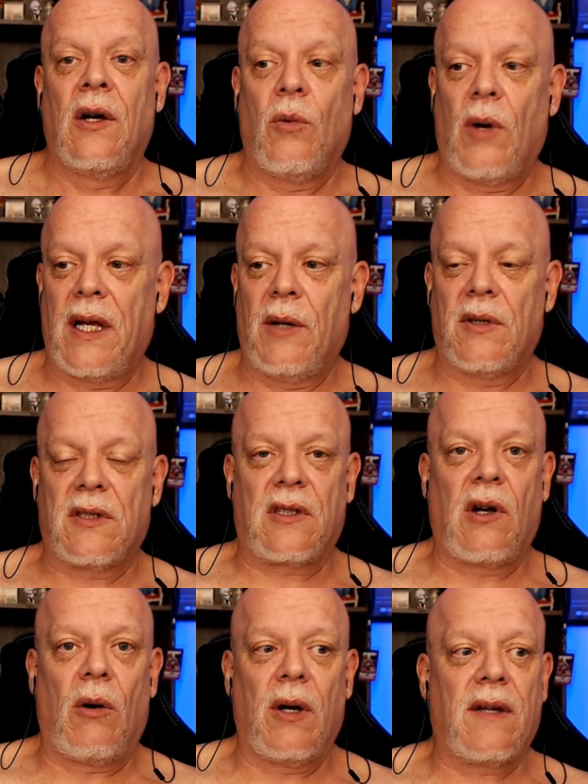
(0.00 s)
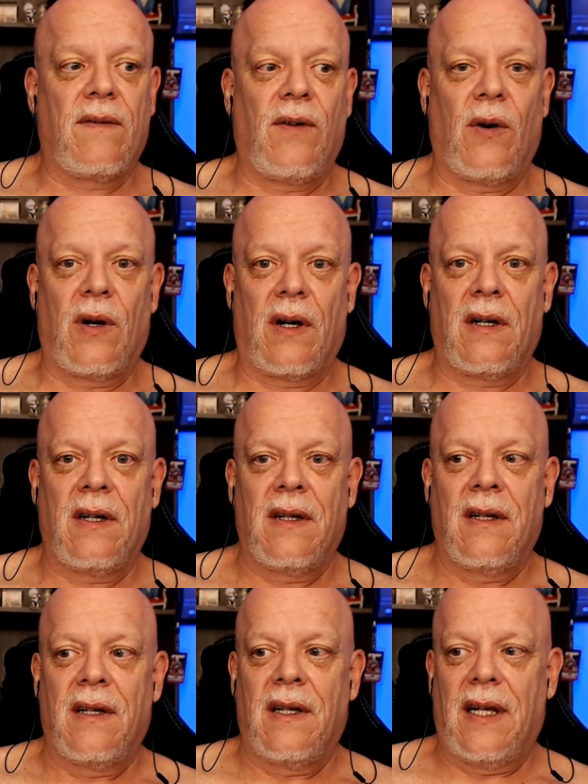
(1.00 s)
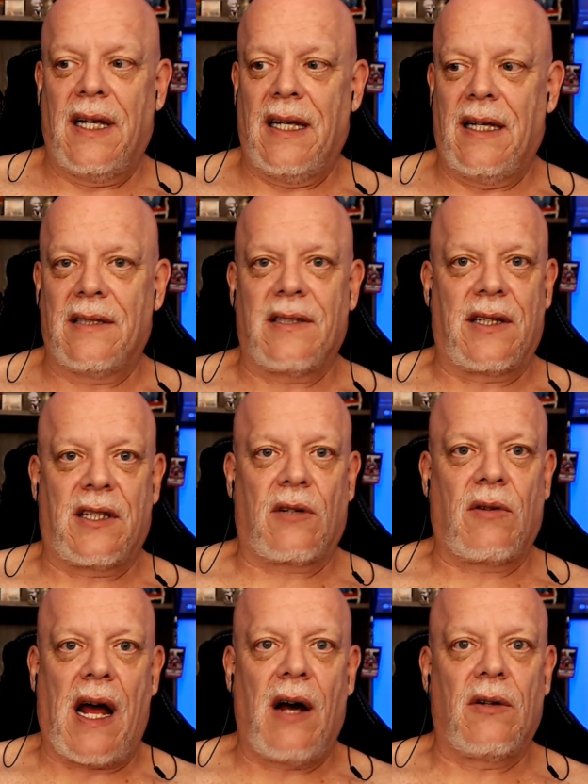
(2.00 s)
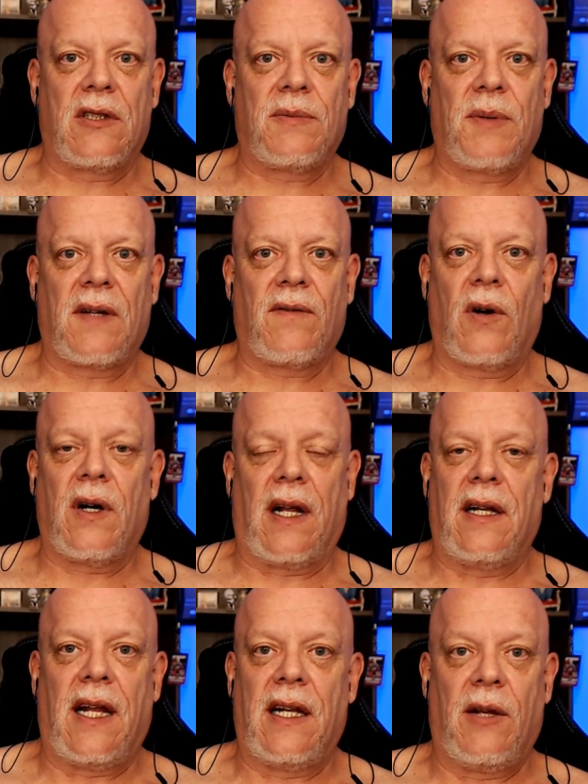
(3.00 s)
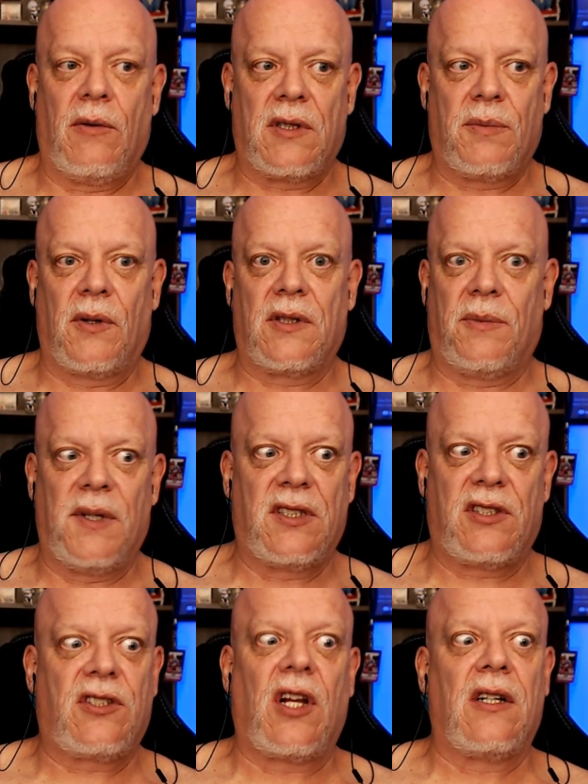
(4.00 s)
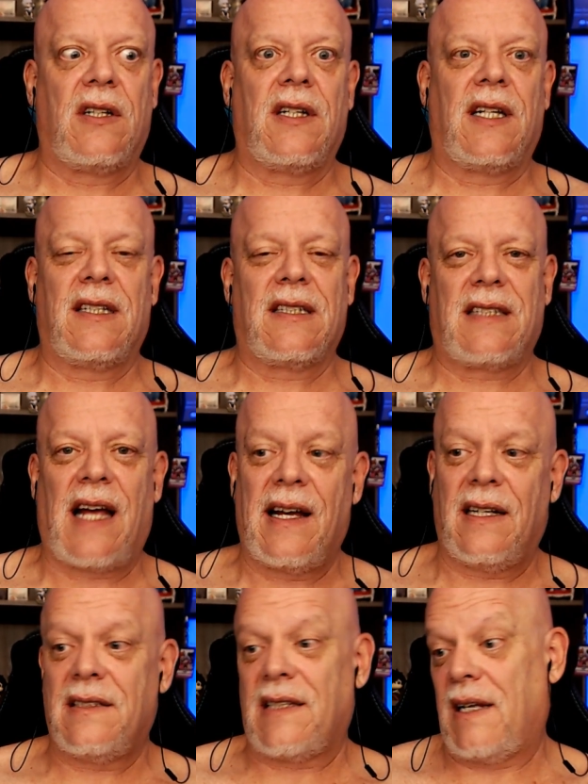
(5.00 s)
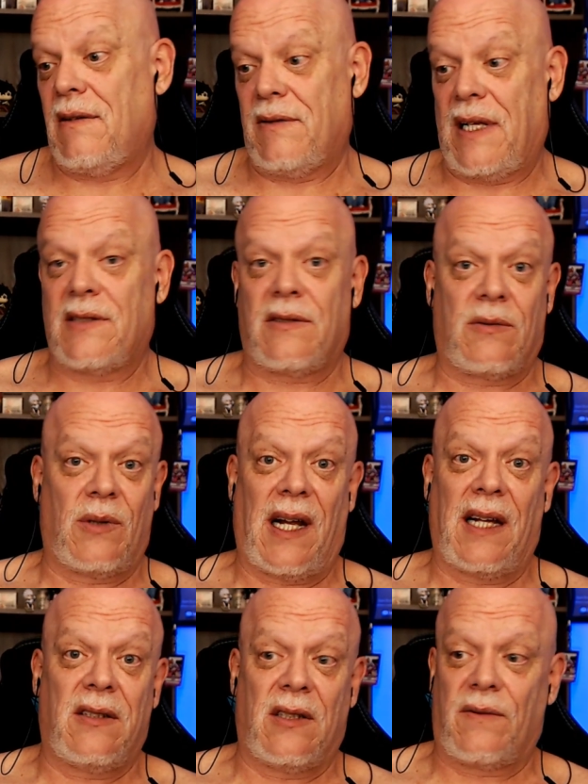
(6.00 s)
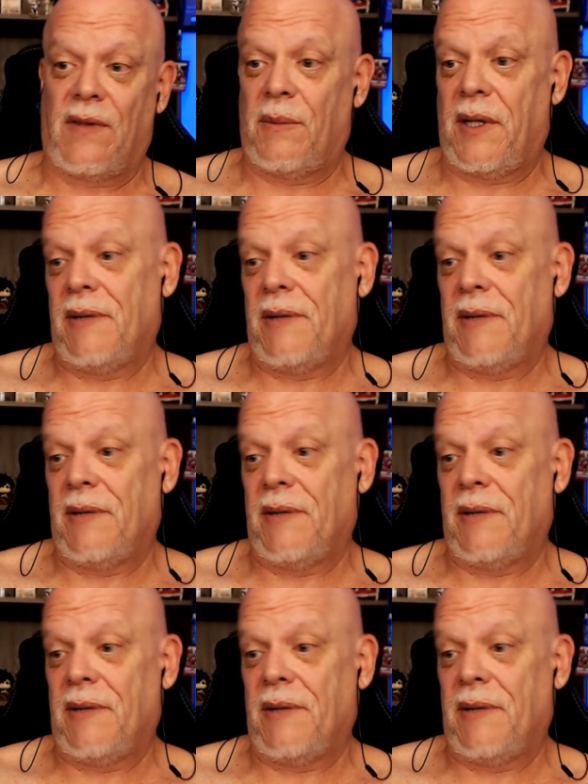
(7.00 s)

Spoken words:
what he was going for is let the crowd speak for it. And he was supposed to be stunned into silence. That's what I took from